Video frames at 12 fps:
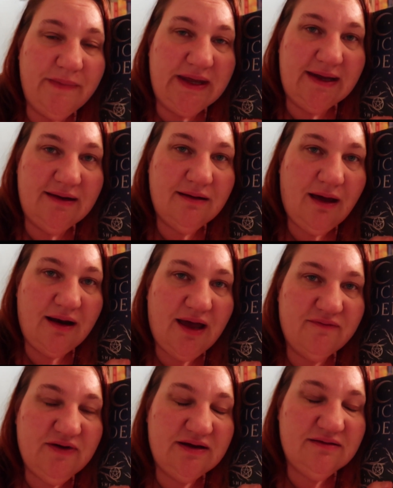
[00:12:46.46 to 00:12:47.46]
me not
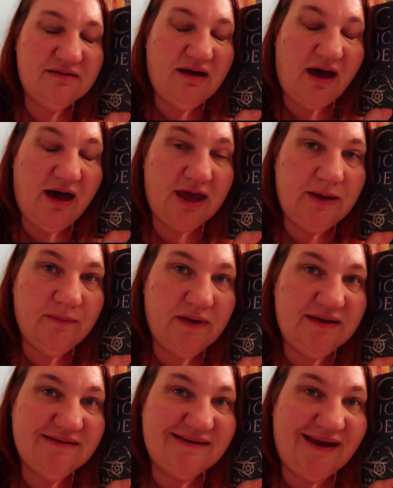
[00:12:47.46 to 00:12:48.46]
having time
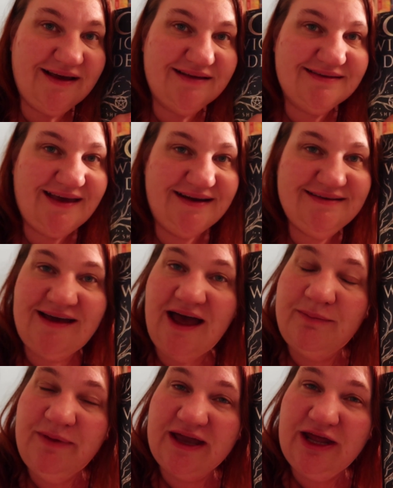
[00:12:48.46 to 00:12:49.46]
and setting aside
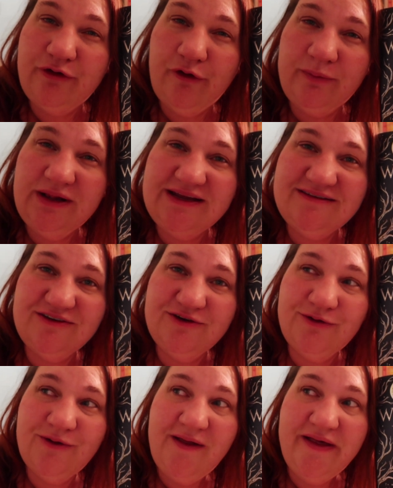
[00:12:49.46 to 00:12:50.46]
time like I normally
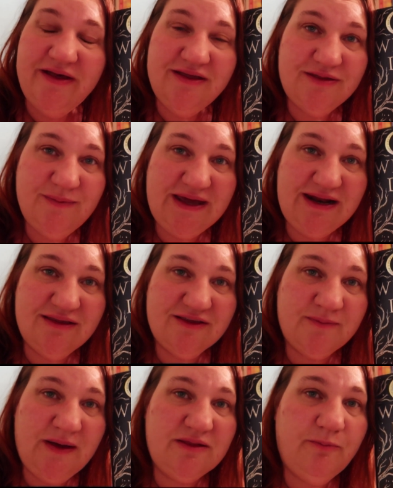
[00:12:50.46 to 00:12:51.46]
do the beginning of
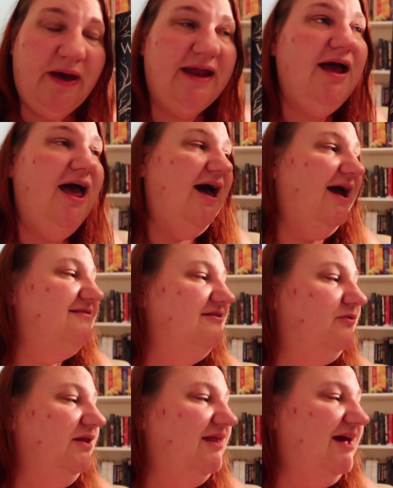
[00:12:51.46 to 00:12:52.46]
this month. But I
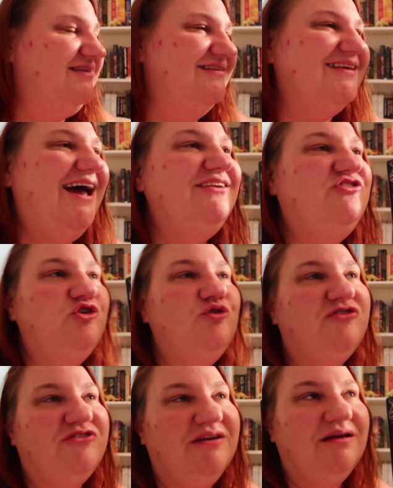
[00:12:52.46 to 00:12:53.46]
did really like this. I do
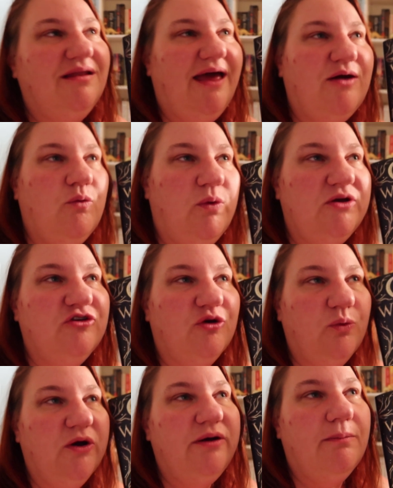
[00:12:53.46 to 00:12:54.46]
still like
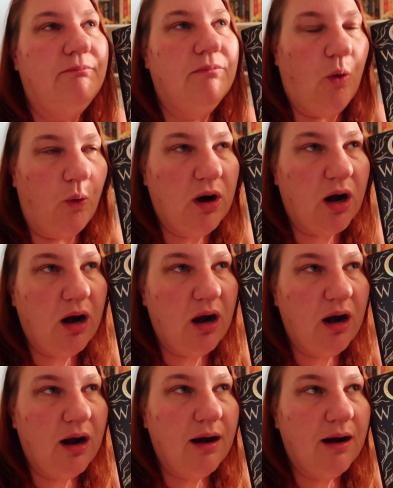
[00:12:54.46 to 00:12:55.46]
Winterwood more
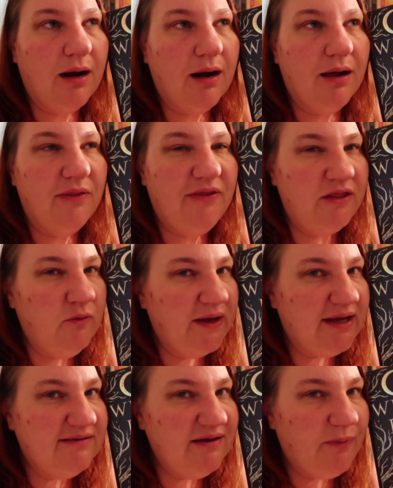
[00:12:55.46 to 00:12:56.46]
than The
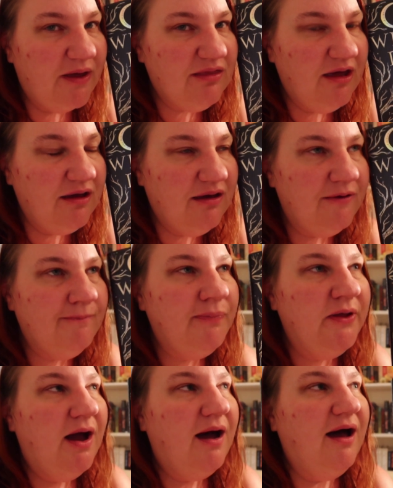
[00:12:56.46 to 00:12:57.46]
Wicked Deep, I think.
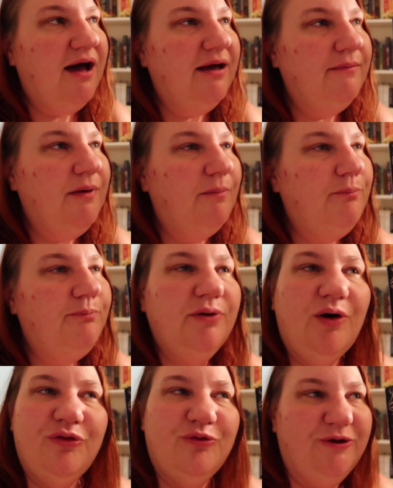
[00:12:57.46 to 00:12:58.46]
Um,
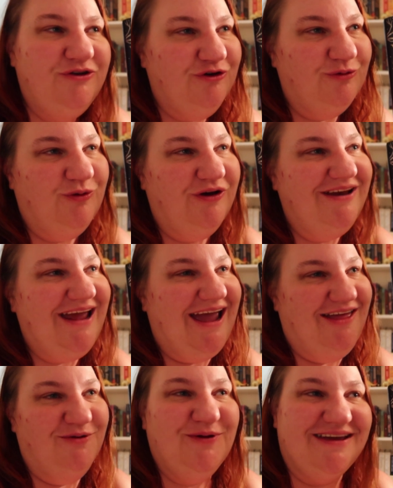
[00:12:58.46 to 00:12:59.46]
both Winterwood
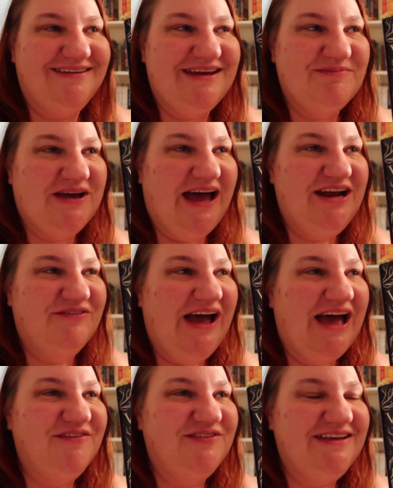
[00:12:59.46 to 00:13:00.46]
and The Wicked Deep kind of
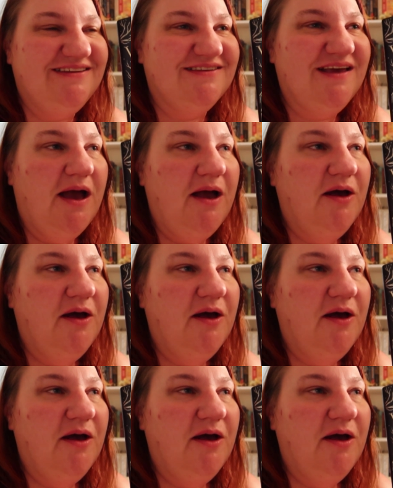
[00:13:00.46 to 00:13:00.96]
have these